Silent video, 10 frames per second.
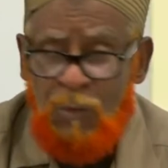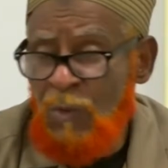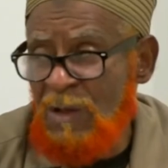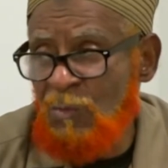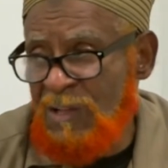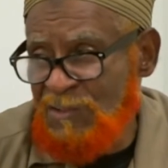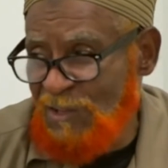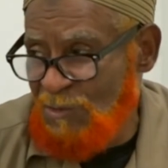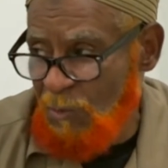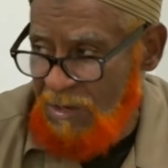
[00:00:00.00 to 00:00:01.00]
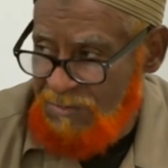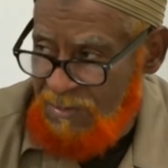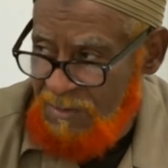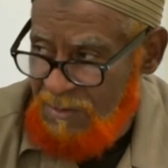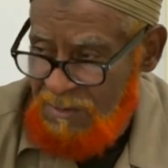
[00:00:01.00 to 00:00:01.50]
a win-win situation.
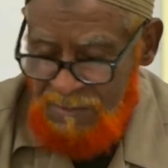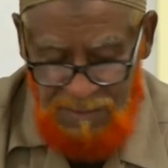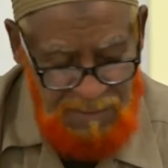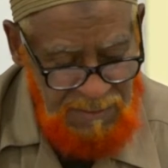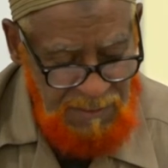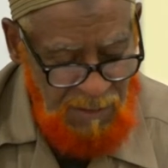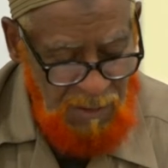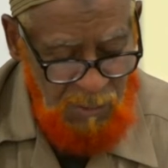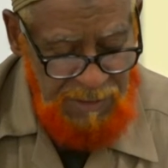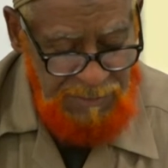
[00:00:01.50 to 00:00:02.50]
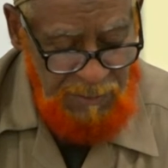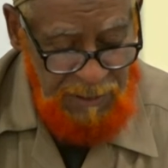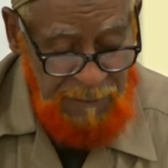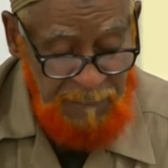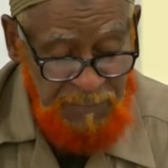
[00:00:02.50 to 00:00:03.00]
Always,
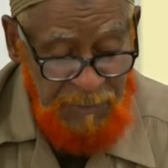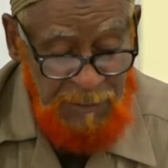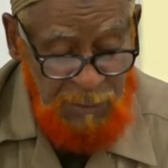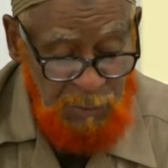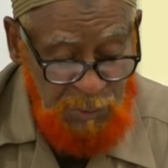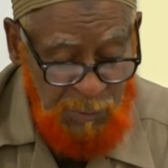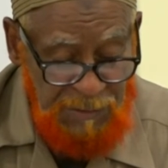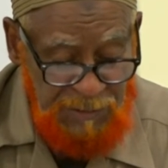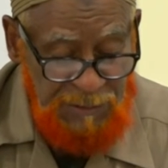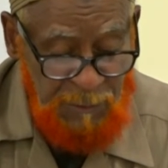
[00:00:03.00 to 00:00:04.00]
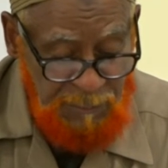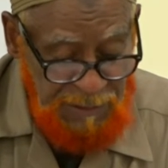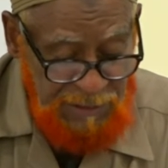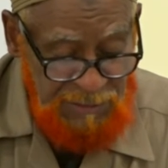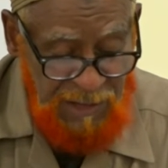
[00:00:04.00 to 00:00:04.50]
okay? So doing things to
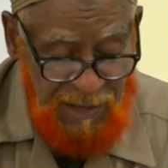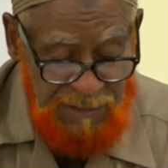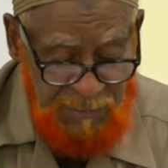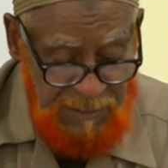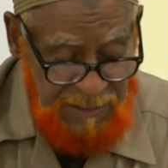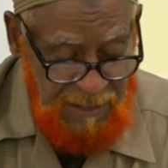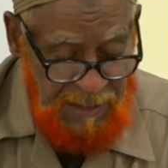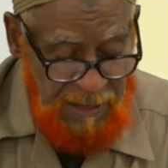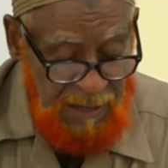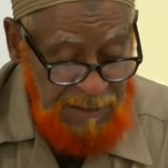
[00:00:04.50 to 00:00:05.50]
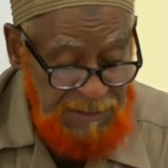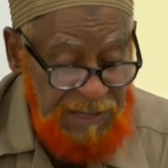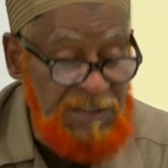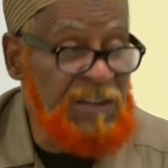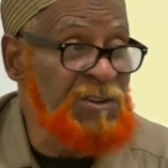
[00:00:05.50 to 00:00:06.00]
please your husband,
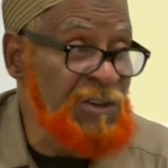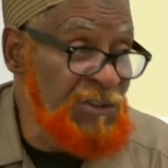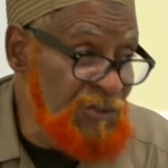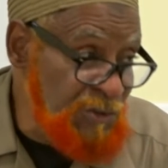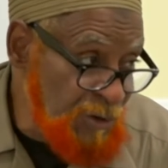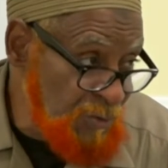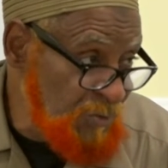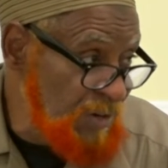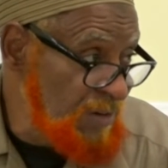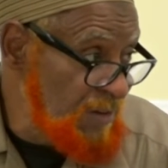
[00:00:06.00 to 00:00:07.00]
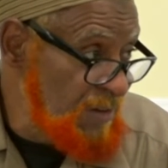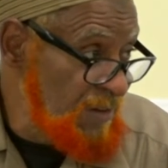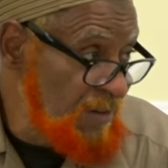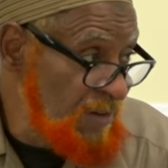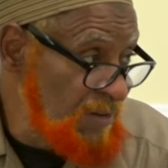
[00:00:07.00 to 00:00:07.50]
tending to his children,
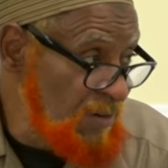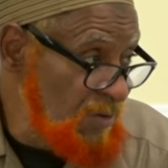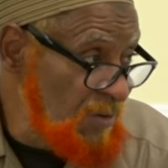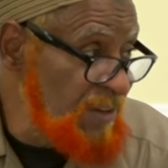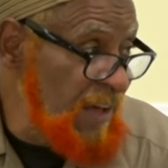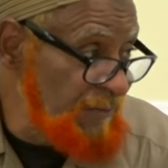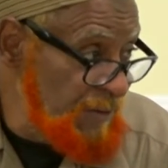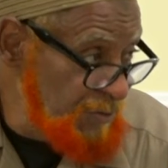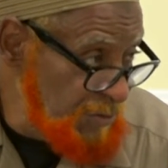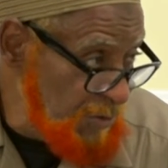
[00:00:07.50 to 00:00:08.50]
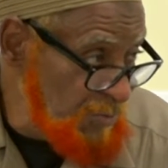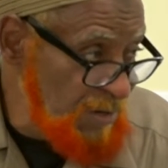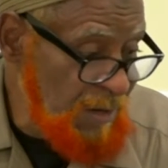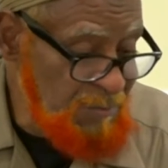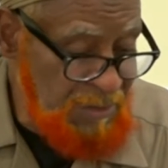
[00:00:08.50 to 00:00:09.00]
looking after his children,
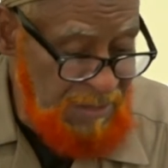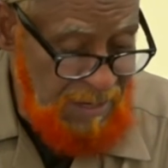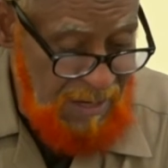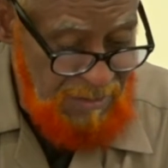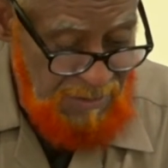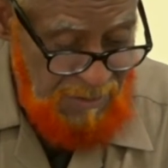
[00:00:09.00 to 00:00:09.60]
alhamdulillah,